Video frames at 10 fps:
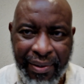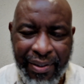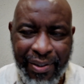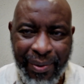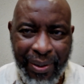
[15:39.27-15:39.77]

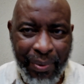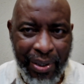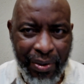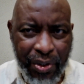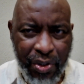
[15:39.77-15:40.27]
So they were
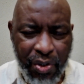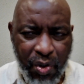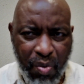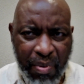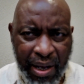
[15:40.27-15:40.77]
not
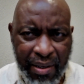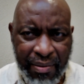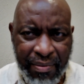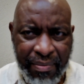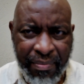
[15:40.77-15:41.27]
sober
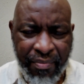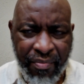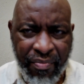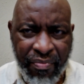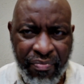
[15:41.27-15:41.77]

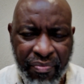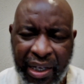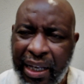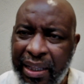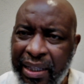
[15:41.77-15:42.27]

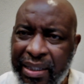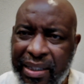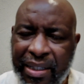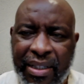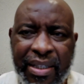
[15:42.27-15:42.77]
and they
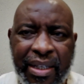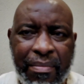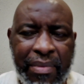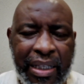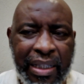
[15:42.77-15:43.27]
did
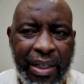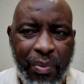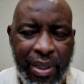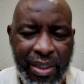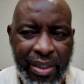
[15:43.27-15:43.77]
something that
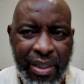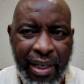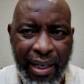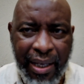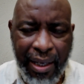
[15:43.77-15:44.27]
was
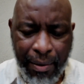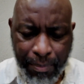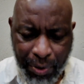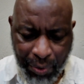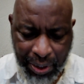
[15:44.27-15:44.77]

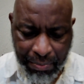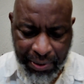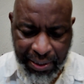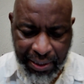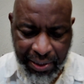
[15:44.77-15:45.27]

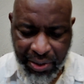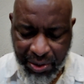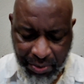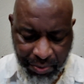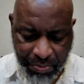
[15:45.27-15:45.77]
prohibited.
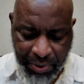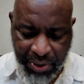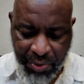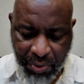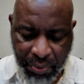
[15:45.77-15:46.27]
So
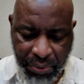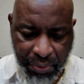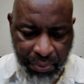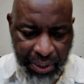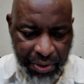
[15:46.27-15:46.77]
please go
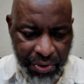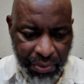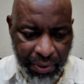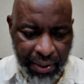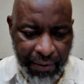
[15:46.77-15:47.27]
through that
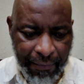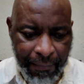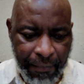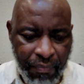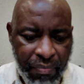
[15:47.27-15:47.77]
story.
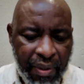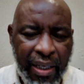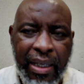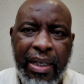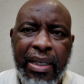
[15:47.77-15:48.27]

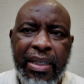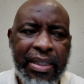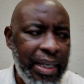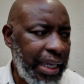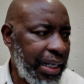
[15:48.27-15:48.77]

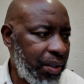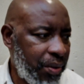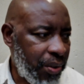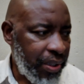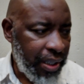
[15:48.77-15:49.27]
2
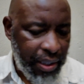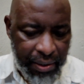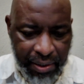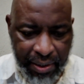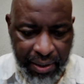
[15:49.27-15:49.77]

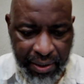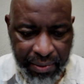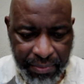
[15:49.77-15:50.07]
Chronicles